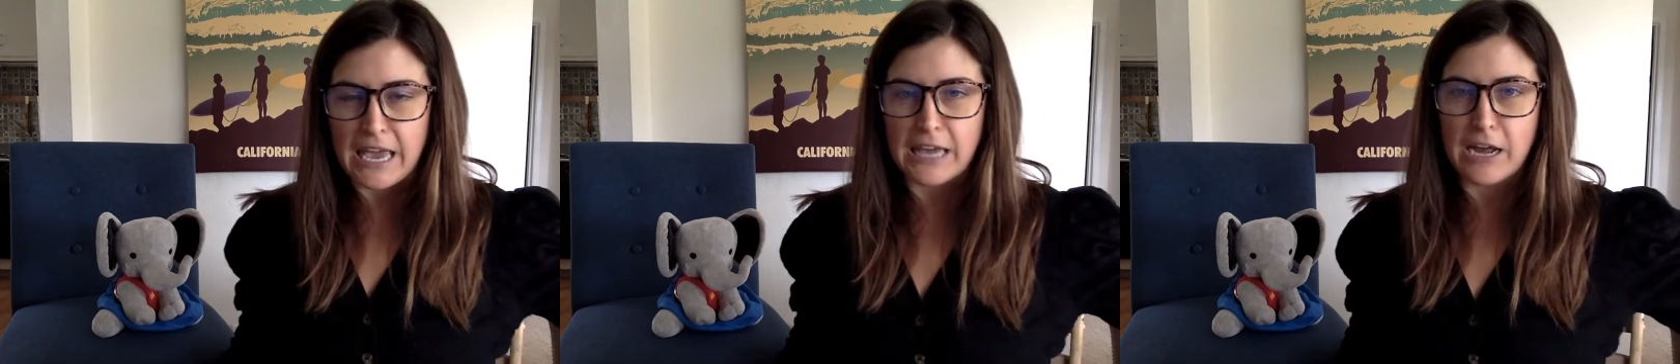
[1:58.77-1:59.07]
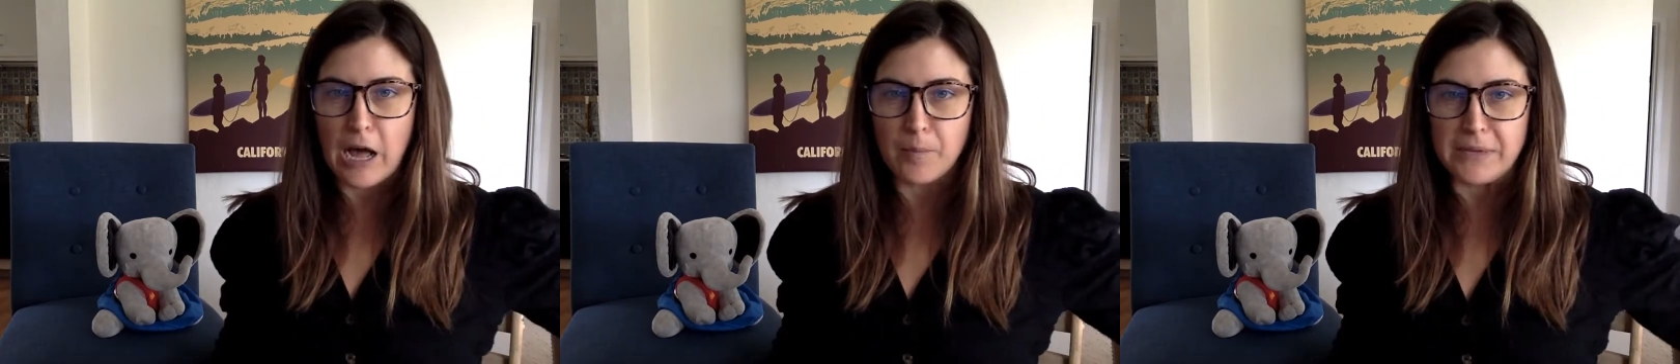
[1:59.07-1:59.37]
and
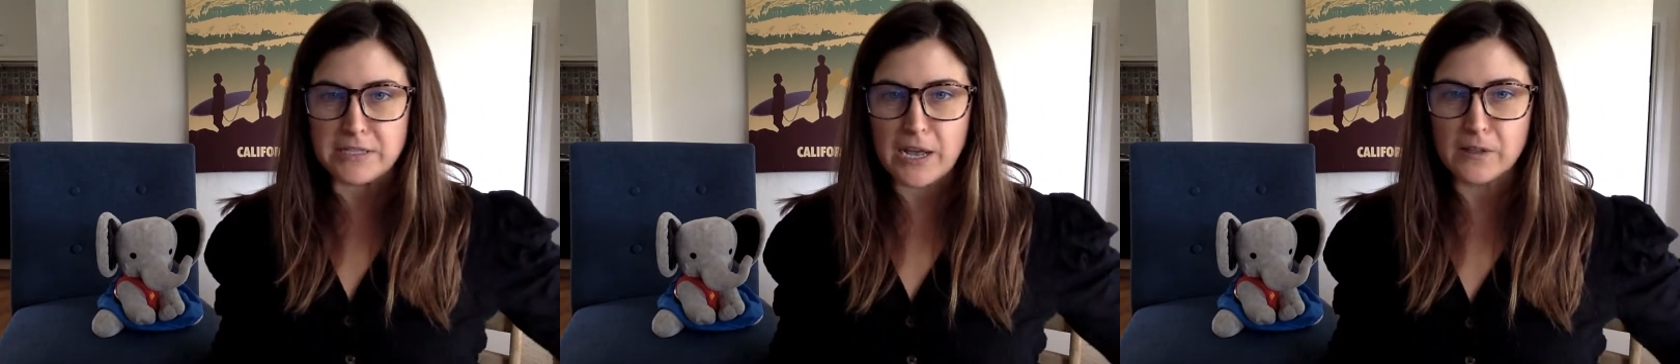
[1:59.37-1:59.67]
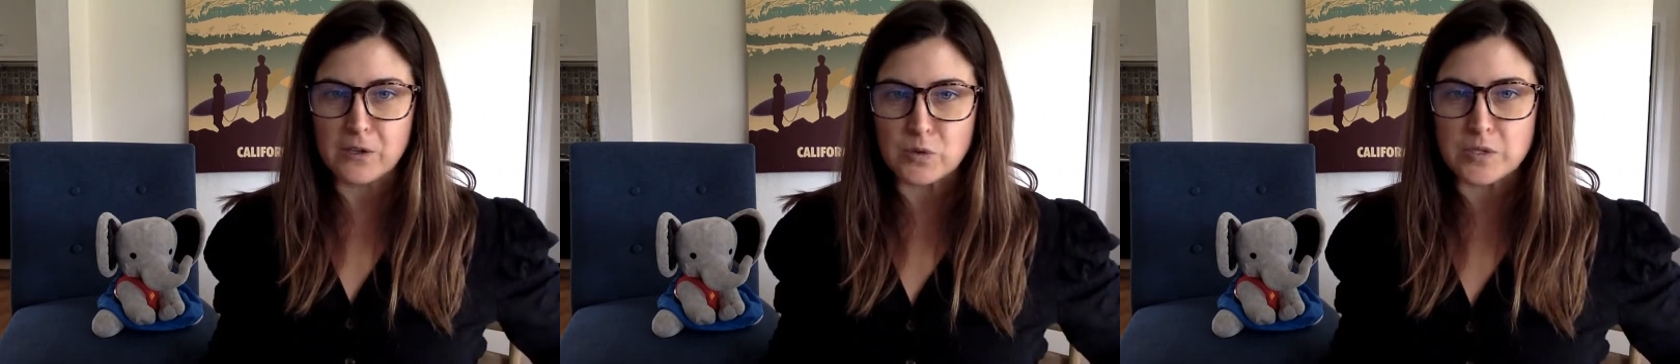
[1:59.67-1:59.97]
I'll be
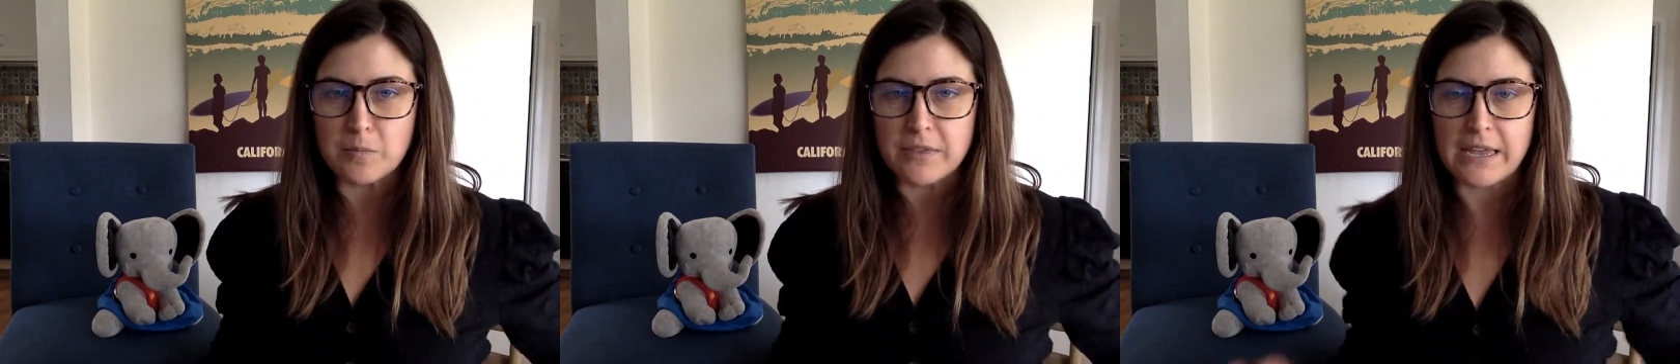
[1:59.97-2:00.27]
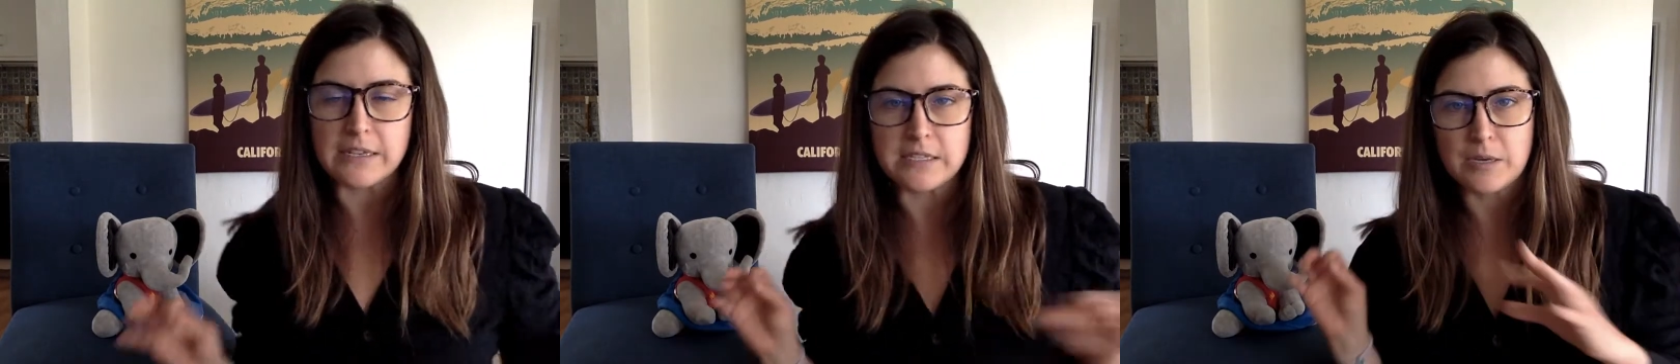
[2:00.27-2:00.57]
telling you some
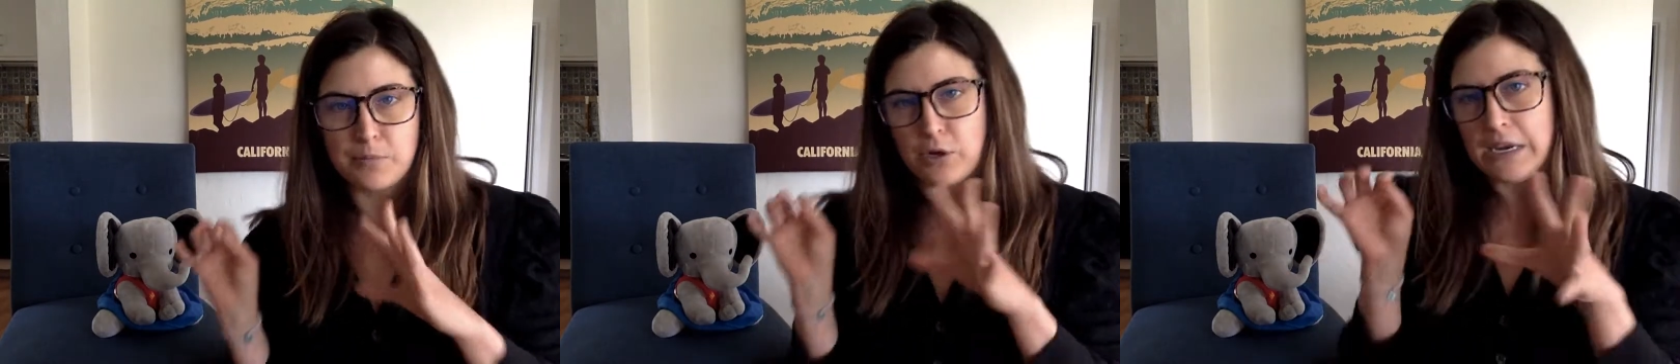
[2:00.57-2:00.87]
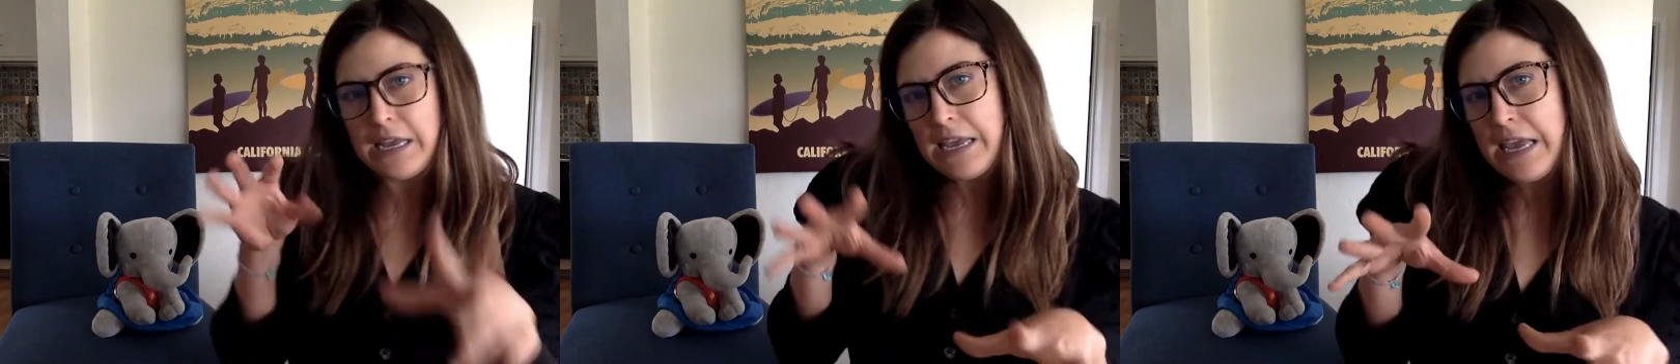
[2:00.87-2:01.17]
things to put
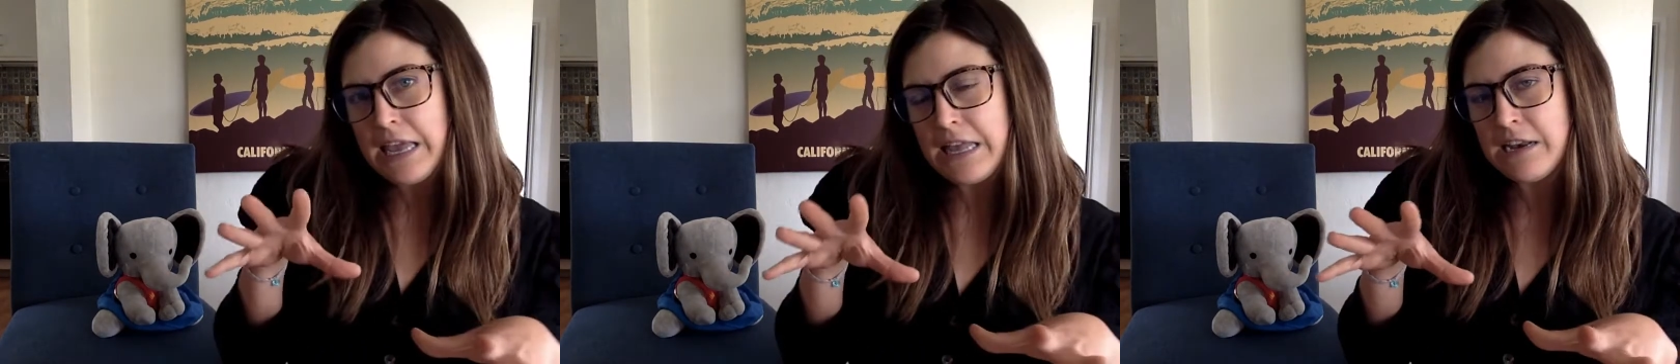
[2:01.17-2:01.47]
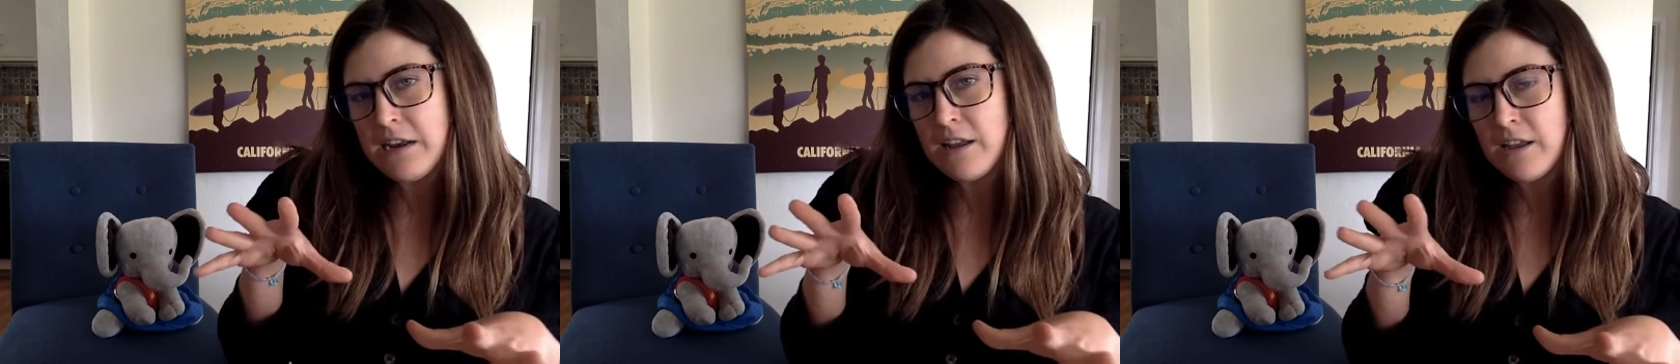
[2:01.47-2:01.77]
in